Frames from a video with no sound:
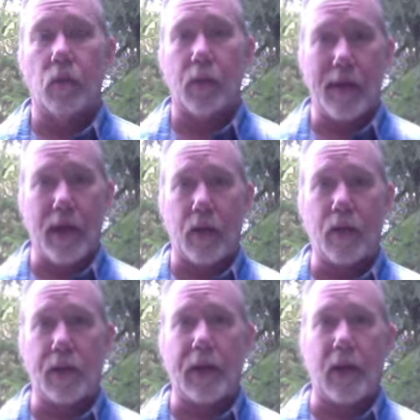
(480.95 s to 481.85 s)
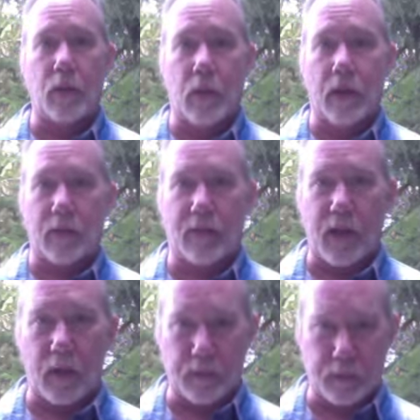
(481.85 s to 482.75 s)
With that understanding will come
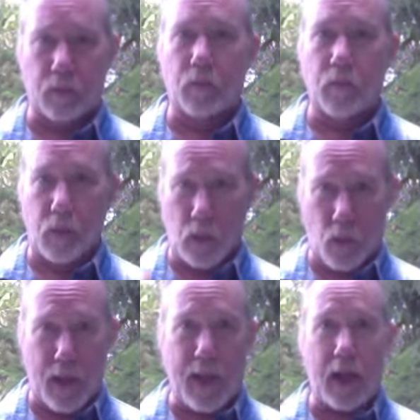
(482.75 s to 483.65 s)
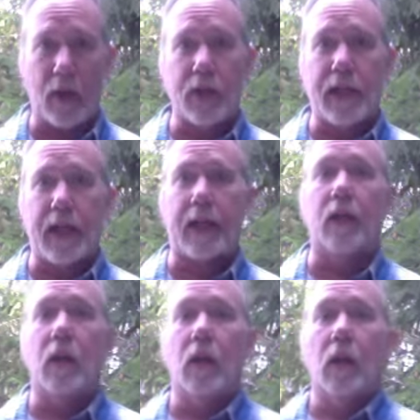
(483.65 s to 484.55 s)
flow. With that understanding
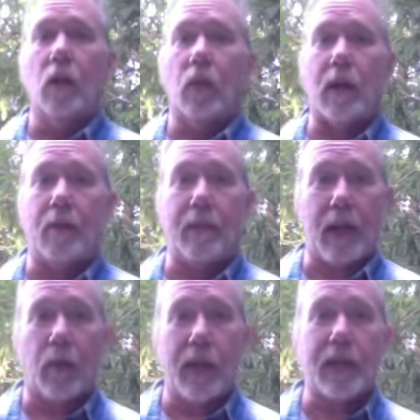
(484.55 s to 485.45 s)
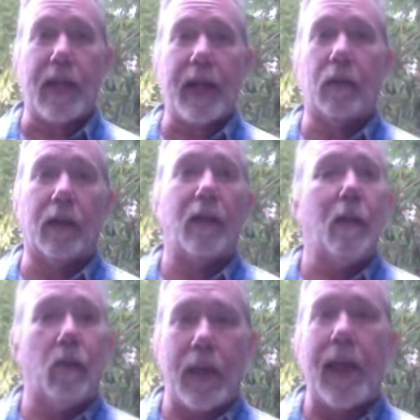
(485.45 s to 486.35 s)
will come better ways to handle it.
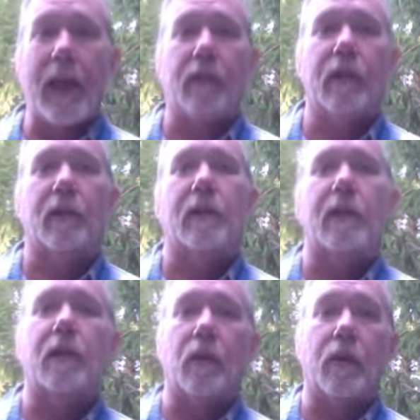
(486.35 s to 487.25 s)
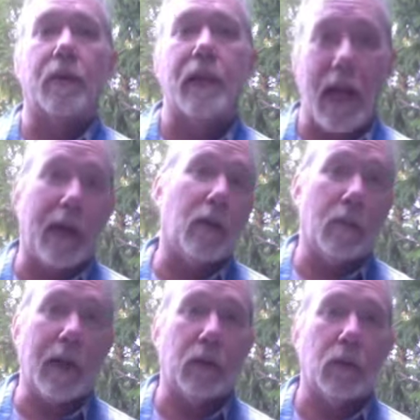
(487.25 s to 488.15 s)
We can't fix things that we're in denial
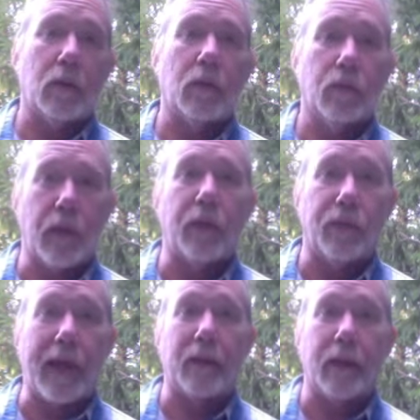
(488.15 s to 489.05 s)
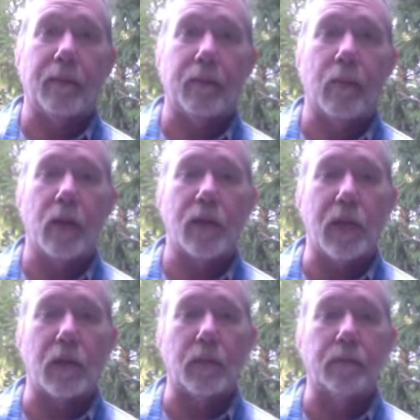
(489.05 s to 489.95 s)
about, frankly.
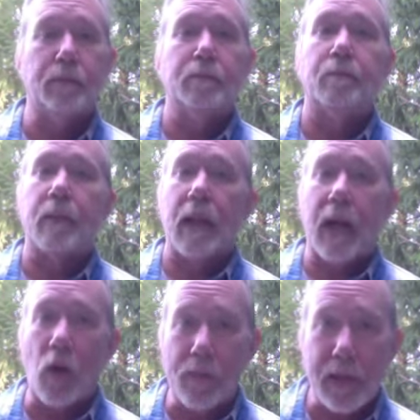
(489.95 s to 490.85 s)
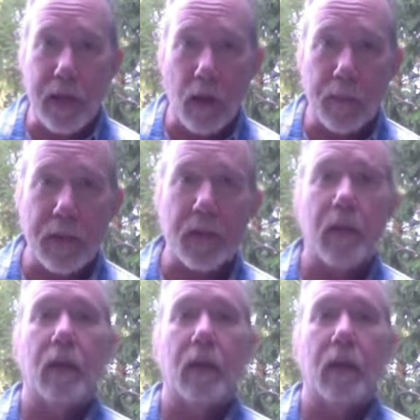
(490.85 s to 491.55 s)
So I hope this helps.